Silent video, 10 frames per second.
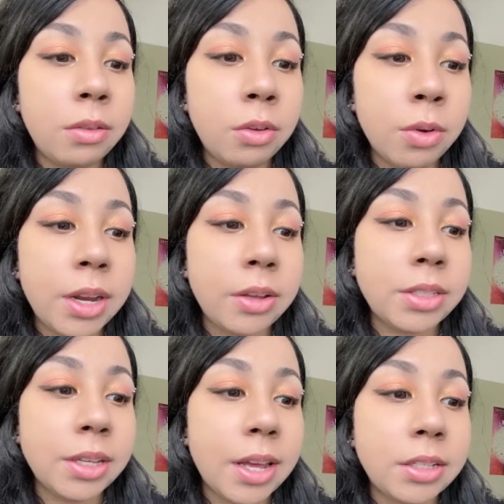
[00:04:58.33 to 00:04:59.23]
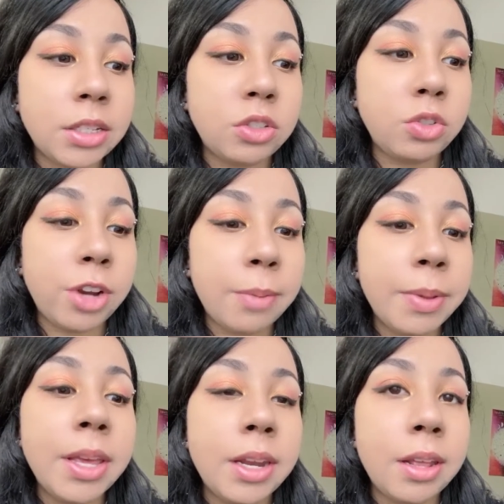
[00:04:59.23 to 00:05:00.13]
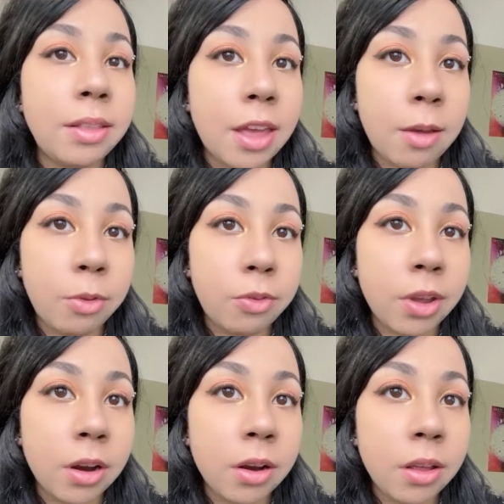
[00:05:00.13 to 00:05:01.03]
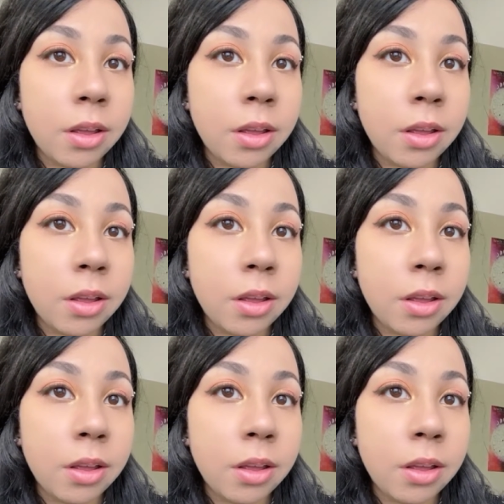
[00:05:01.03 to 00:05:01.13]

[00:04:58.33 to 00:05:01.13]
greenhouse gases trap heat in the atmosphere,